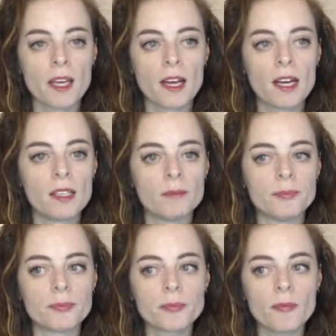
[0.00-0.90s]

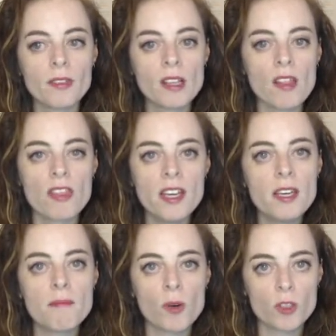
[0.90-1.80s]
The
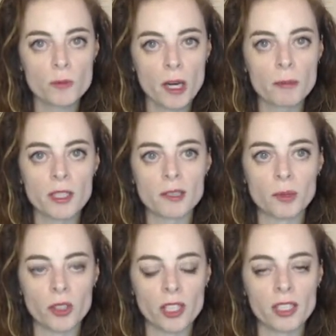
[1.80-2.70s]
most popular
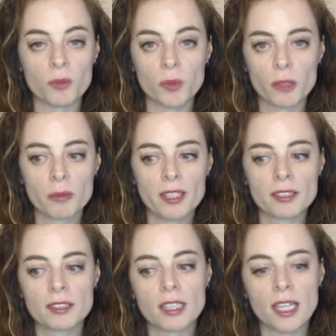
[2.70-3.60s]
plugin in
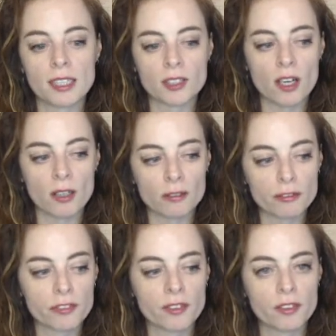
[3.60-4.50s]
WordPress as of